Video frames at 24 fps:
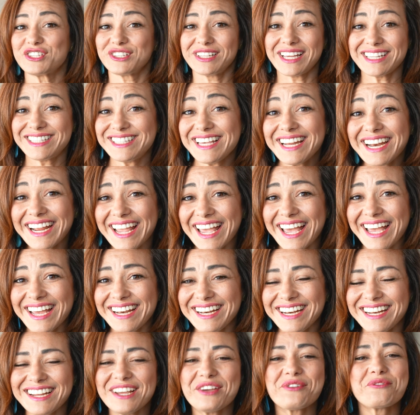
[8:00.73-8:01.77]
that's it
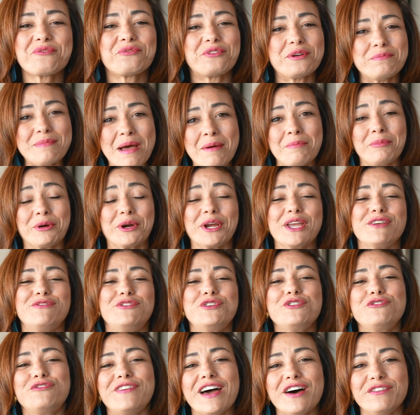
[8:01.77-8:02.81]
again. Remember, if
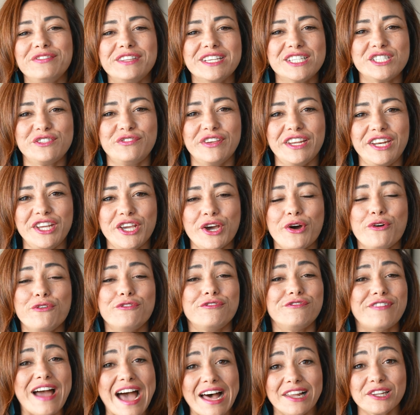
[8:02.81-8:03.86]
you found this video
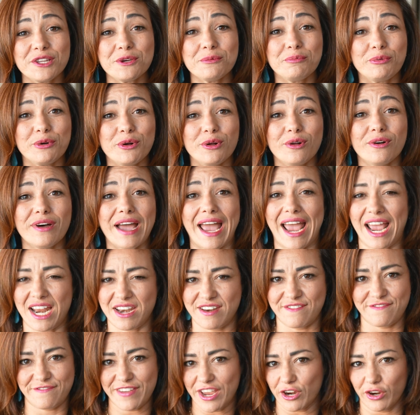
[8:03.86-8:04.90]
valuable
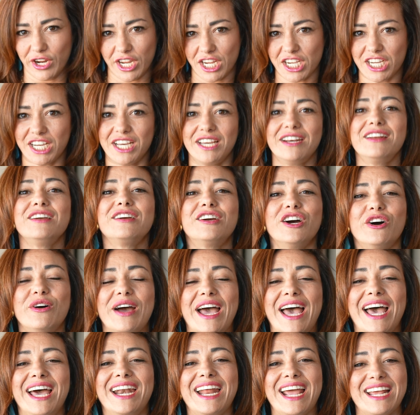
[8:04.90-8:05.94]
and very good, go
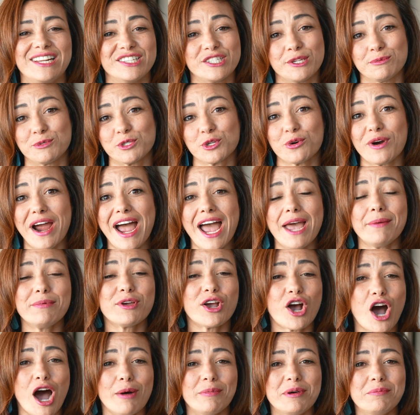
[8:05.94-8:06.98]
ahead and subscribe,
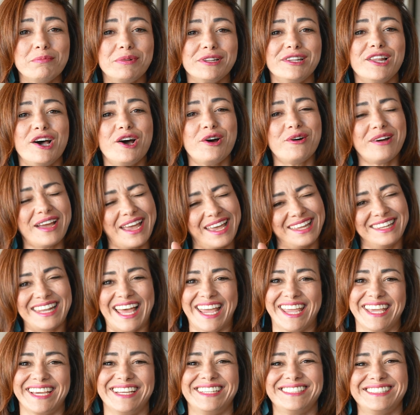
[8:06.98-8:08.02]
comment below, and
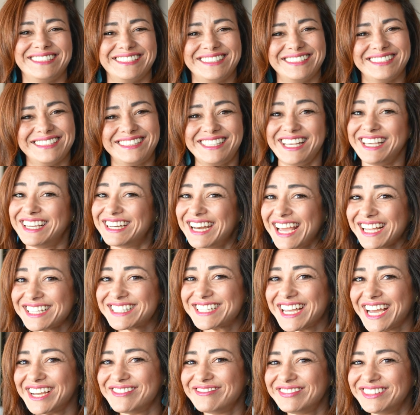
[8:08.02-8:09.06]
like it. See you next
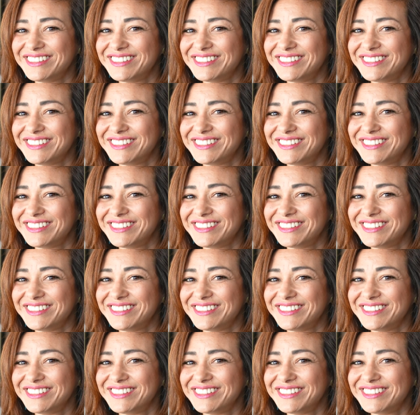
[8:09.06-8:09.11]
time.